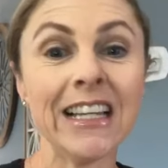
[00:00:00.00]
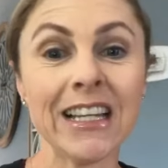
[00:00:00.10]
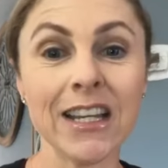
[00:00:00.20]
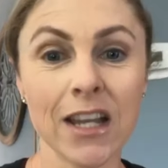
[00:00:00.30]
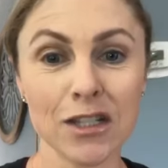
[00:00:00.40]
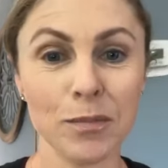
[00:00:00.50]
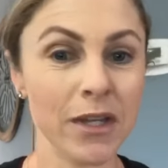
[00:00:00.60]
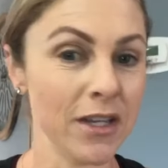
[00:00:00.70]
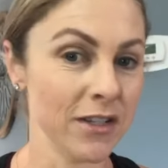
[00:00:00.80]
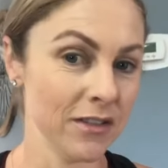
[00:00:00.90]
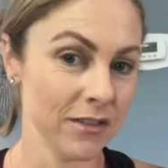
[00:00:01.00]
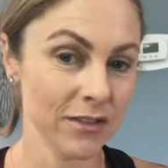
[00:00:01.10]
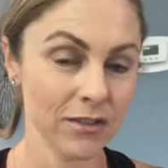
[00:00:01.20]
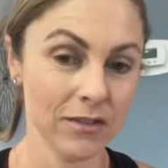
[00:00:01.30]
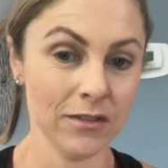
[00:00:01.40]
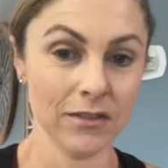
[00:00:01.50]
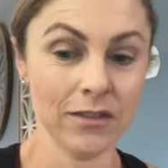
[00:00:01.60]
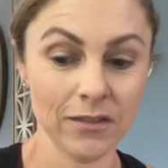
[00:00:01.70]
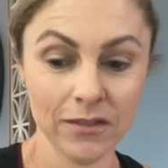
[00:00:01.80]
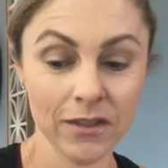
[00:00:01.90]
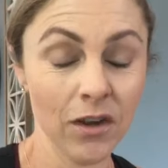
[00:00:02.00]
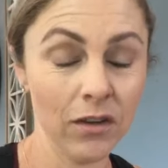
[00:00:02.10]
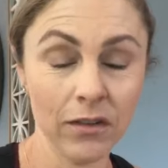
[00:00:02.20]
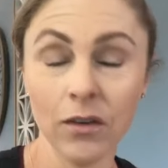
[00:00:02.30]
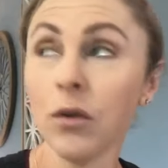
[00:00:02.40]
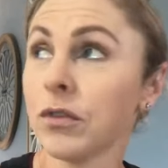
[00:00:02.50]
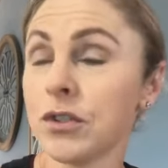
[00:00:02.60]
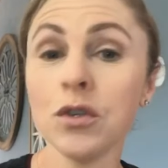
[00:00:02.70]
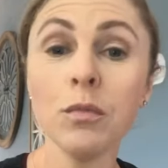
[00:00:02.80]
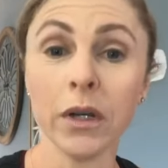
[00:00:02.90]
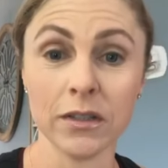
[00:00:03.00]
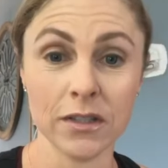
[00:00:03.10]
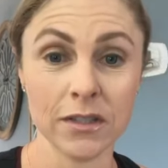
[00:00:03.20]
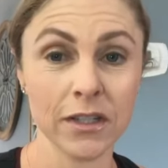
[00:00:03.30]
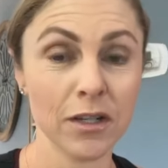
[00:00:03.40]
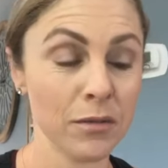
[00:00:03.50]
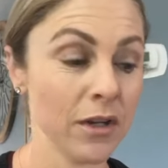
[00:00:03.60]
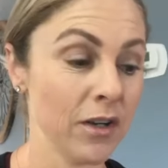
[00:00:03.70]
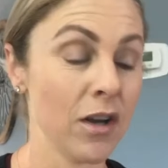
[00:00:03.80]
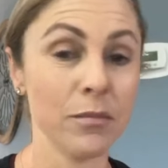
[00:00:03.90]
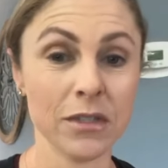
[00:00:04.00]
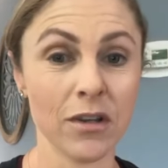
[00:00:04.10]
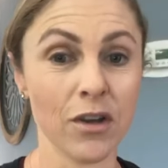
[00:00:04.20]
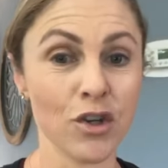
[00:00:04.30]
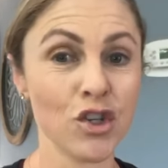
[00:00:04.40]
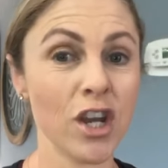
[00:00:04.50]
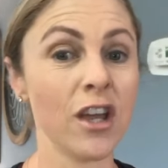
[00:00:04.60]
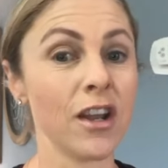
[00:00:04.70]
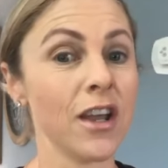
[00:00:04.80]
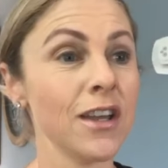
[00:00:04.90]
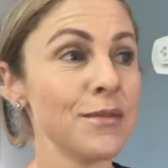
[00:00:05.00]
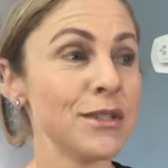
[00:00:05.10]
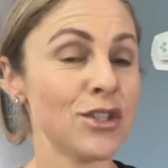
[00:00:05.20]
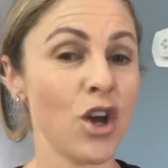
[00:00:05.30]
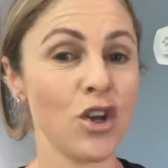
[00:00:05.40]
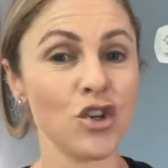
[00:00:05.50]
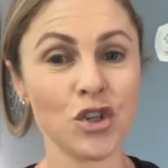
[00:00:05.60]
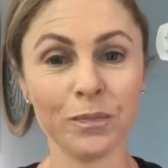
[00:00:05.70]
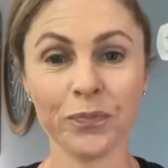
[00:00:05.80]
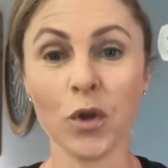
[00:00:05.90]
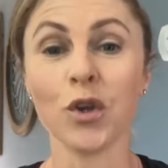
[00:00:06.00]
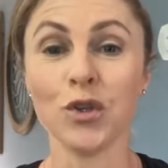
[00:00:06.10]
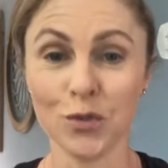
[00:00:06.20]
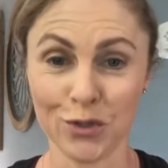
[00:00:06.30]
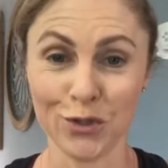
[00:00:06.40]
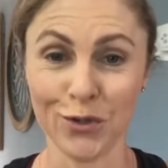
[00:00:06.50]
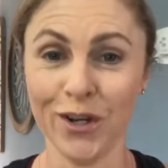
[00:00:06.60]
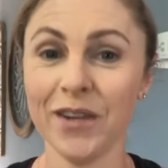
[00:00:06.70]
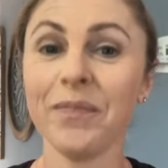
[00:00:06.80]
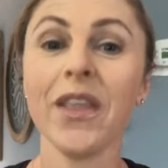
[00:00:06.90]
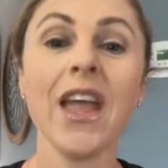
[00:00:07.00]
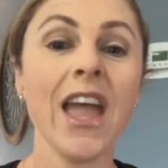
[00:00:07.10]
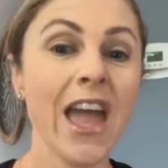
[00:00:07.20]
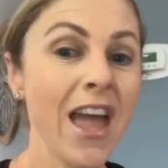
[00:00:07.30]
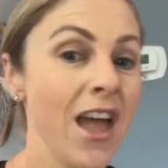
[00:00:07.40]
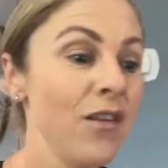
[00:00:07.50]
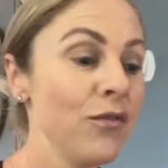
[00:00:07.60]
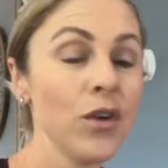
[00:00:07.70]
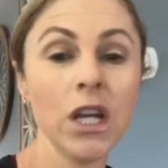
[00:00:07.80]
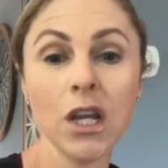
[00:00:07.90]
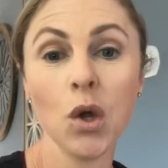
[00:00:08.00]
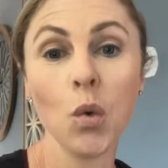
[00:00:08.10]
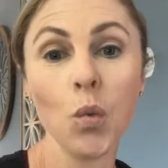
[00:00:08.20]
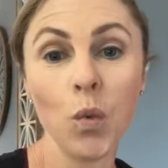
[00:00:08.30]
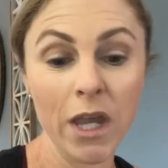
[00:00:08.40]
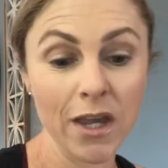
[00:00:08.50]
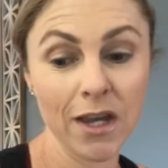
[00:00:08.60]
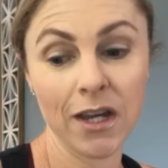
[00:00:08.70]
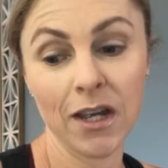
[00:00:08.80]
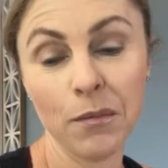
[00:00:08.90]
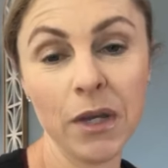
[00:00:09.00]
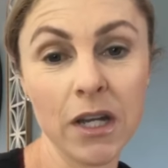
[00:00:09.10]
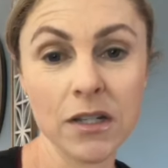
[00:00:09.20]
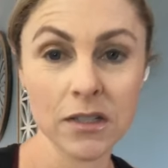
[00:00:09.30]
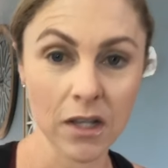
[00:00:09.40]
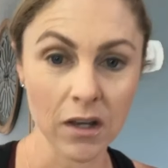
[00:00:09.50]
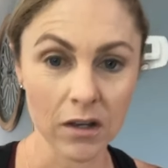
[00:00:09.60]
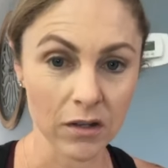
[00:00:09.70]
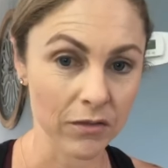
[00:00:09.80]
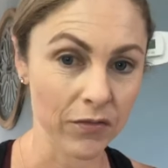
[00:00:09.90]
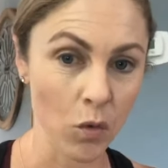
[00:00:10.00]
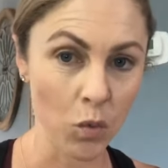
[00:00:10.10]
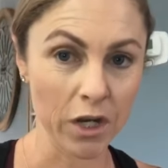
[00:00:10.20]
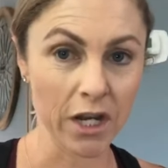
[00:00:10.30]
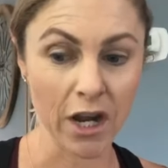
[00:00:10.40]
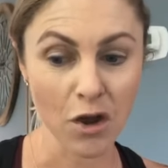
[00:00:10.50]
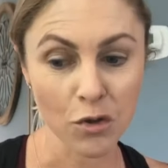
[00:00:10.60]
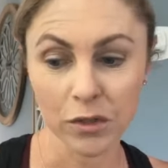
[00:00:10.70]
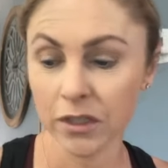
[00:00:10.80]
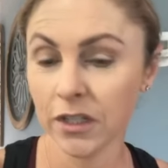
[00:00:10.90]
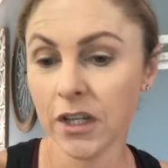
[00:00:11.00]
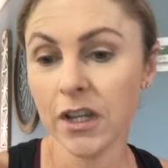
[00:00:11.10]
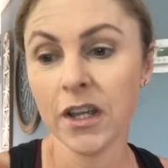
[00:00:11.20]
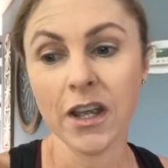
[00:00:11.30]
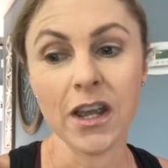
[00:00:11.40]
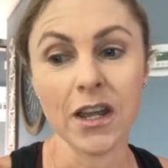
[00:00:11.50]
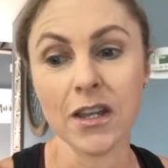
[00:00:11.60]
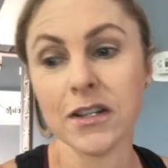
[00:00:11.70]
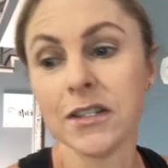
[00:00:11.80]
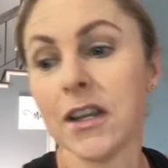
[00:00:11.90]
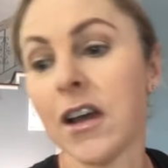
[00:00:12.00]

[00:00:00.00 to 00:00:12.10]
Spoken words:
It has been over 2 months since I got a massage, and I get a massage, or I used to, every week because of working out and